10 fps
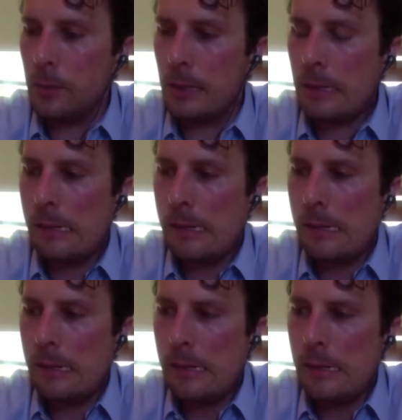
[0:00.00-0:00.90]
But
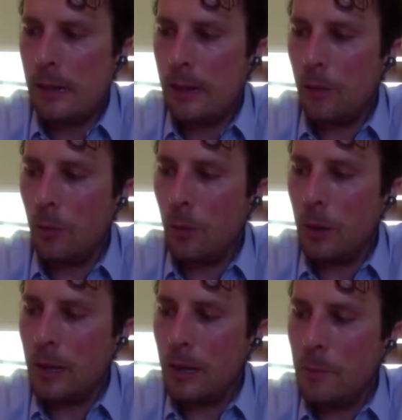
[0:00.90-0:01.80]

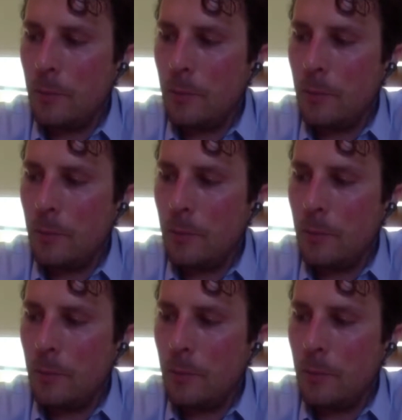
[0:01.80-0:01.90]
what I